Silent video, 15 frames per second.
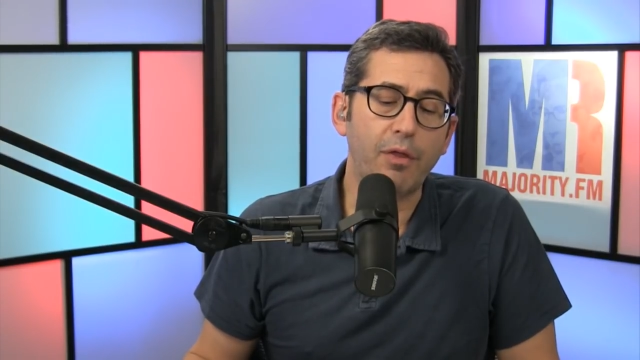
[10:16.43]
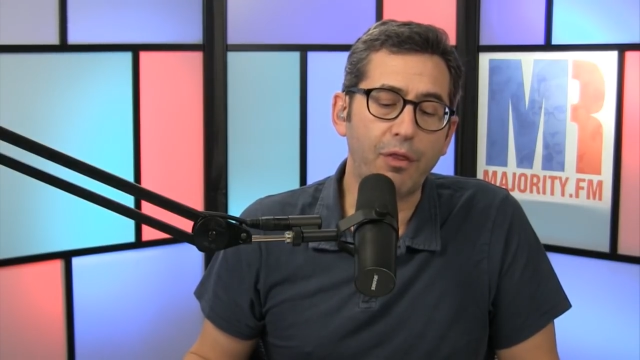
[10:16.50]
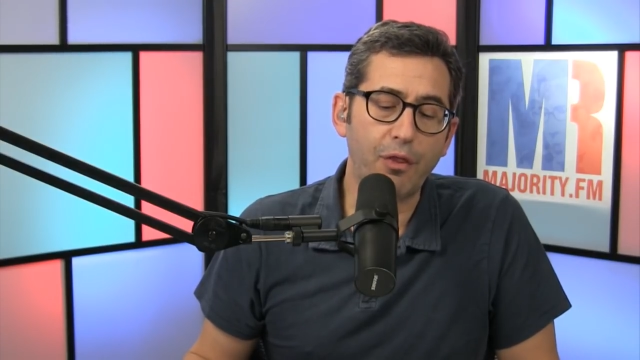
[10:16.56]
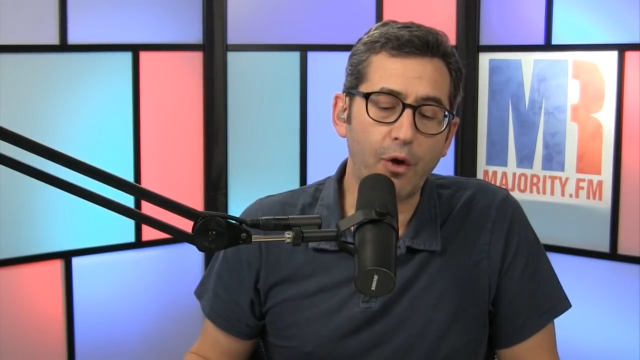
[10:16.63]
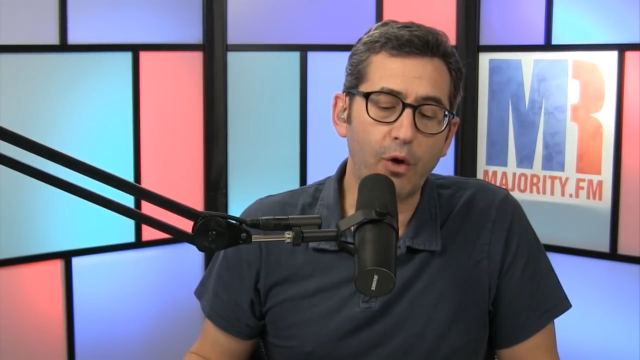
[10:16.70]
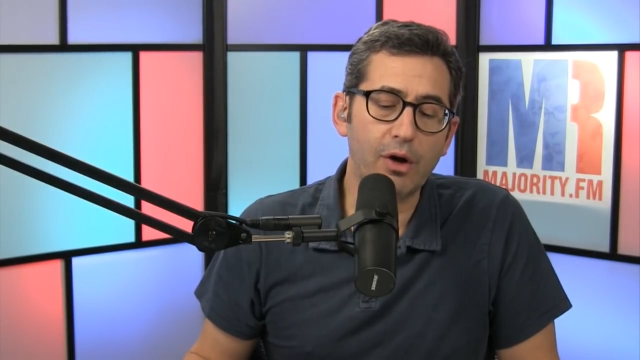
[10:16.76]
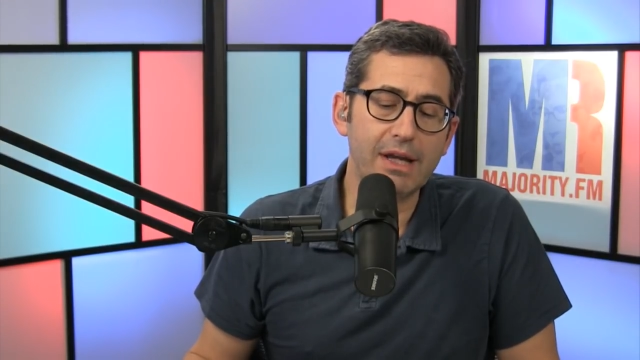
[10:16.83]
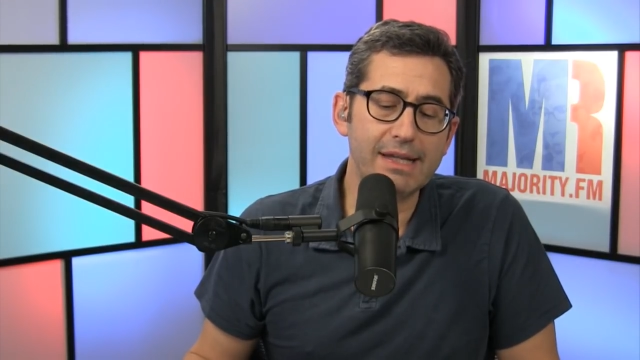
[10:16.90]

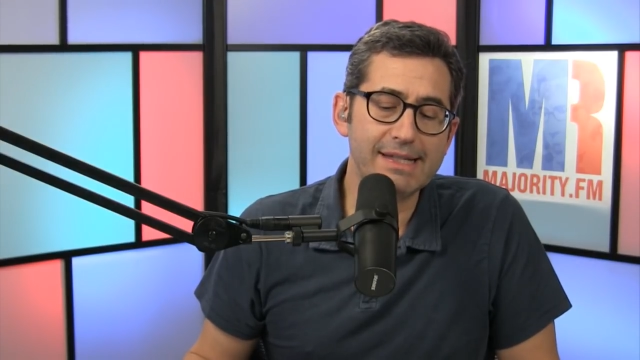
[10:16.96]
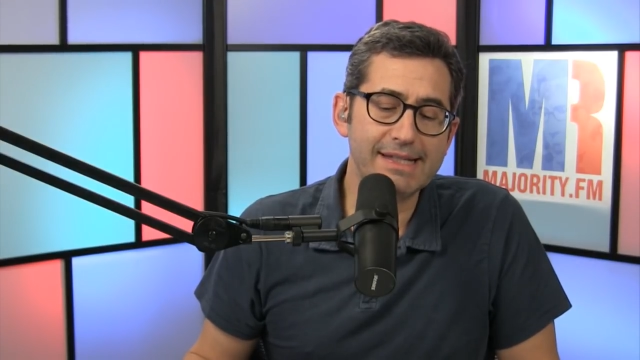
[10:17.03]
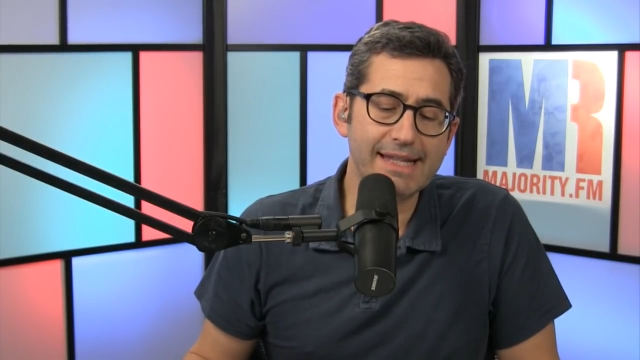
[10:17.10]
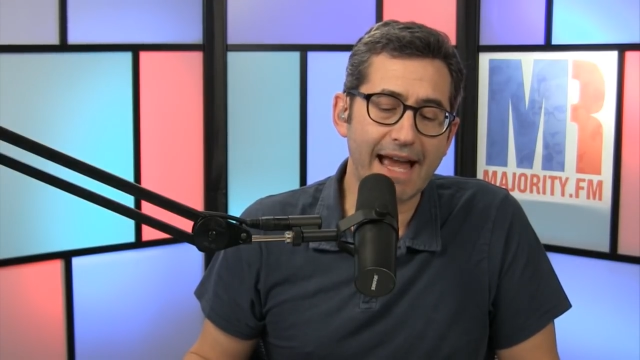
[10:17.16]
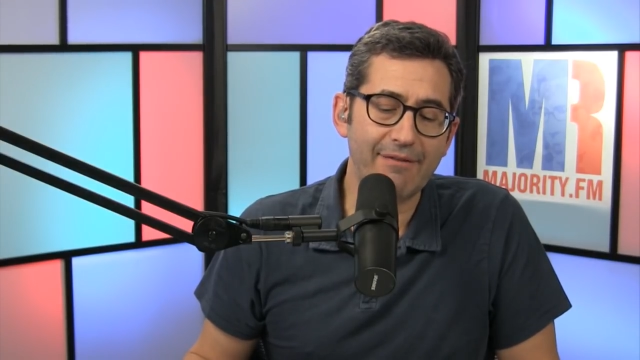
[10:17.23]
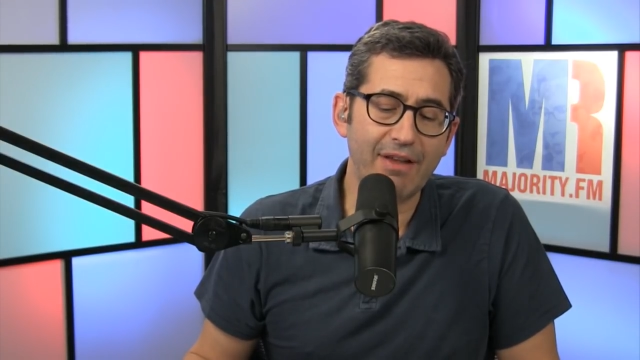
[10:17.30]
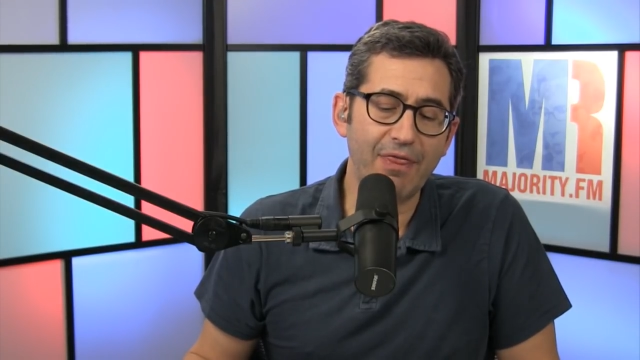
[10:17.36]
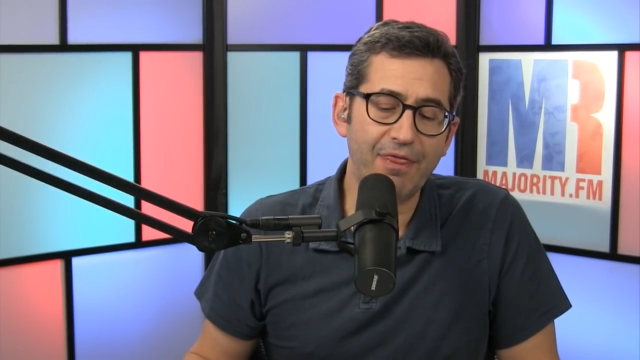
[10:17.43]

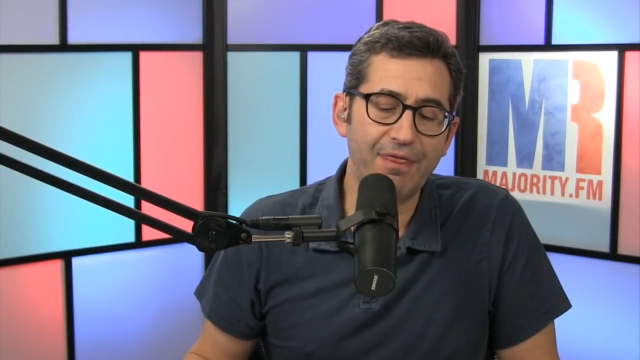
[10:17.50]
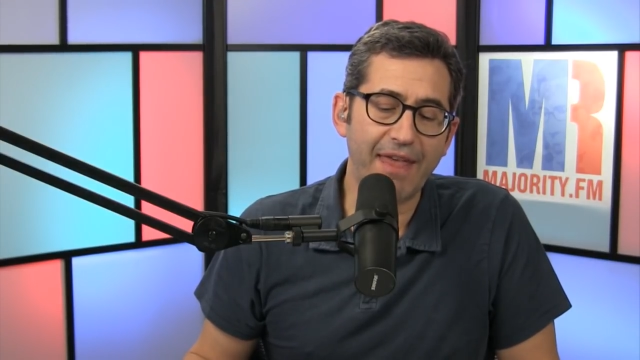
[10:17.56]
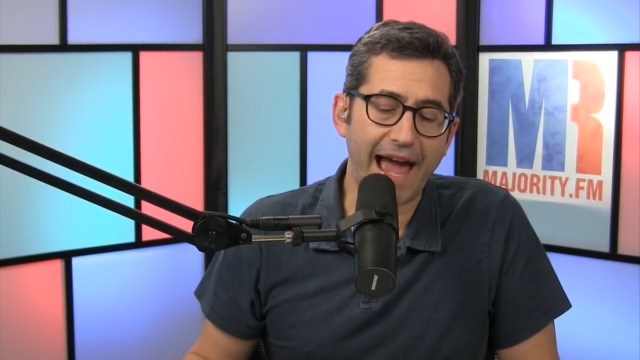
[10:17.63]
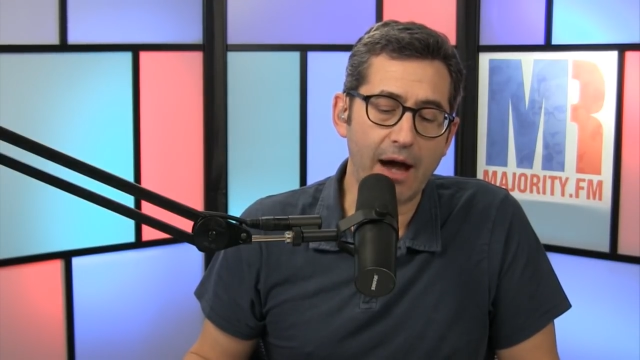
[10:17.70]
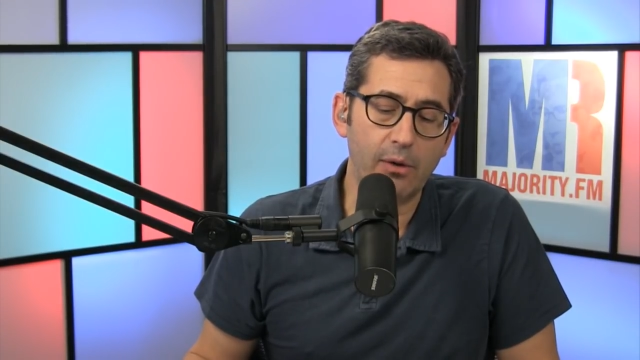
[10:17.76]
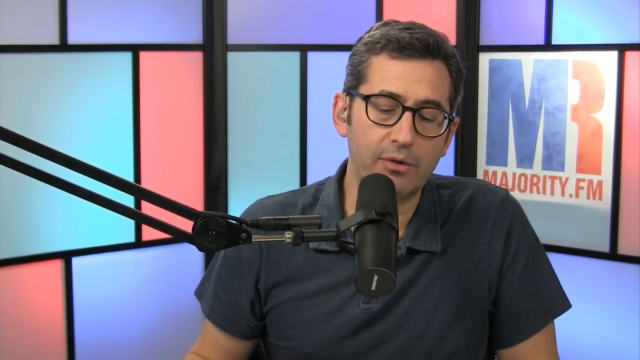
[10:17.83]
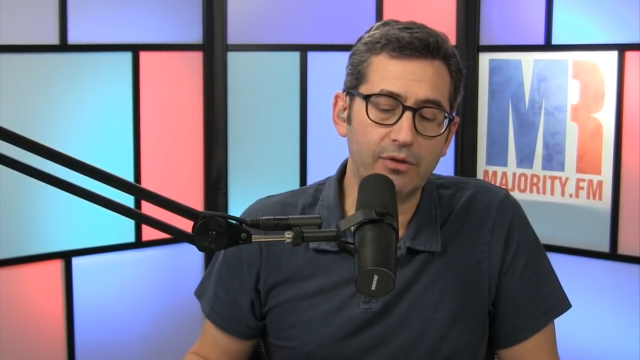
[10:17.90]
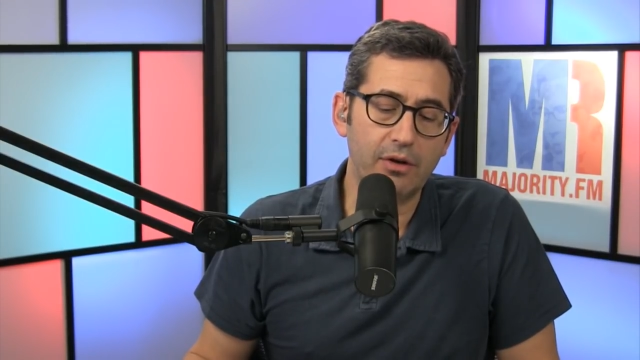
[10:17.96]

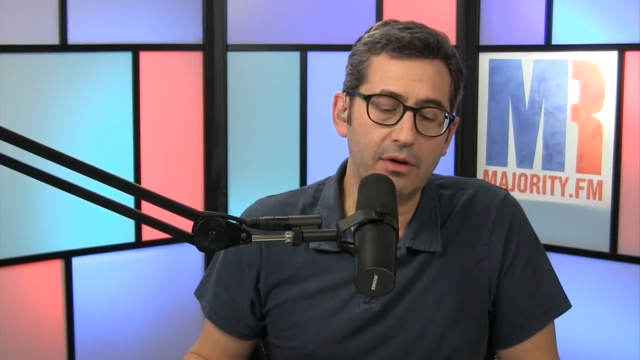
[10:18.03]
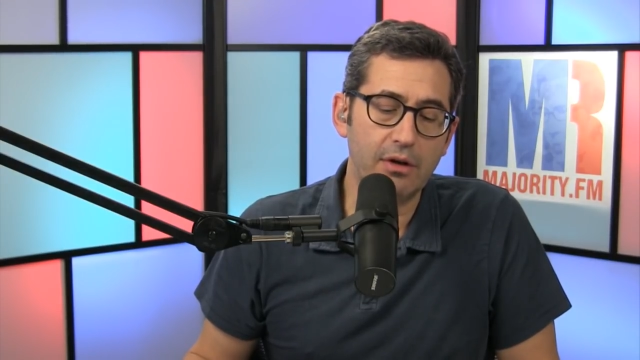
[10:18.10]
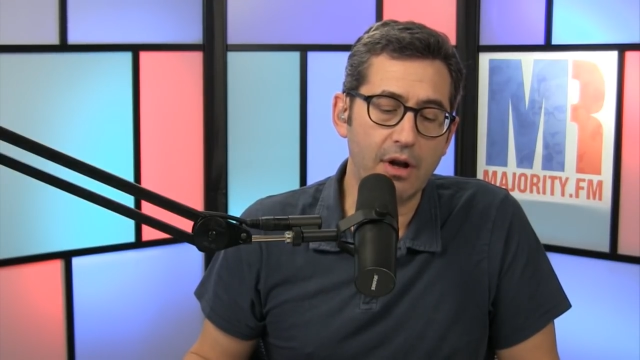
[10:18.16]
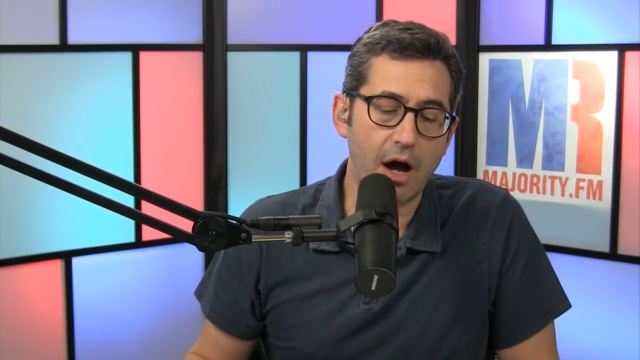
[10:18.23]
37,000